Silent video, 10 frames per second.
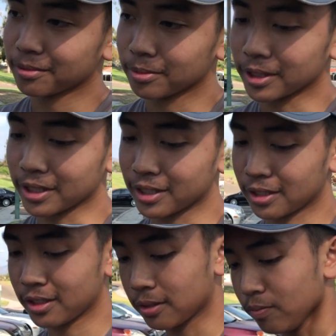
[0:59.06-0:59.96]
but
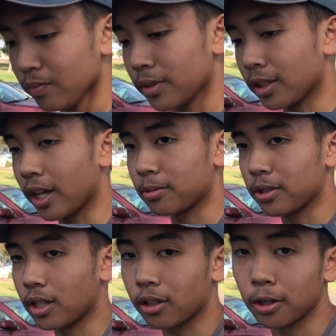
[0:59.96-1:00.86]
the last
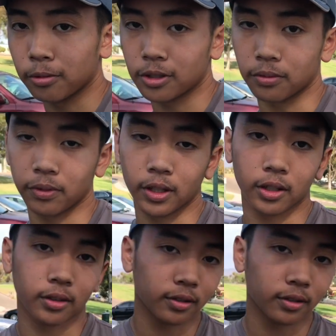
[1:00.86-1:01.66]
person I called was Sophia,